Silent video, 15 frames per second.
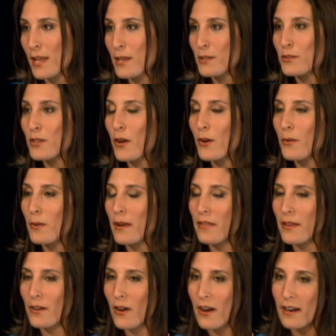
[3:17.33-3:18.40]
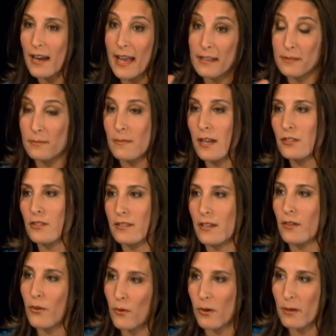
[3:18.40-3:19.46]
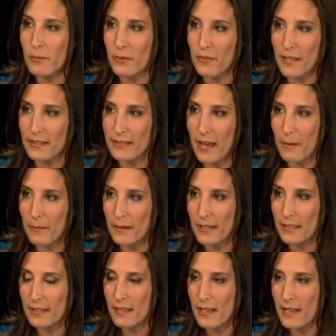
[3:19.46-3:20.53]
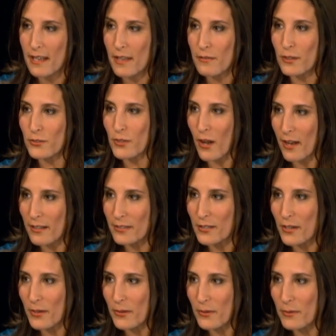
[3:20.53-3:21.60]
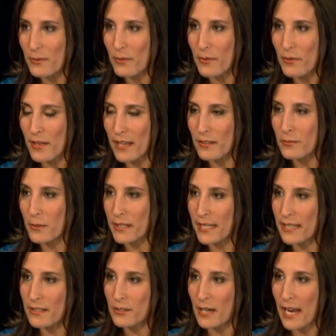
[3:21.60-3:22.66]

So there are, as much as there are horrible things happening, there's also things where kids are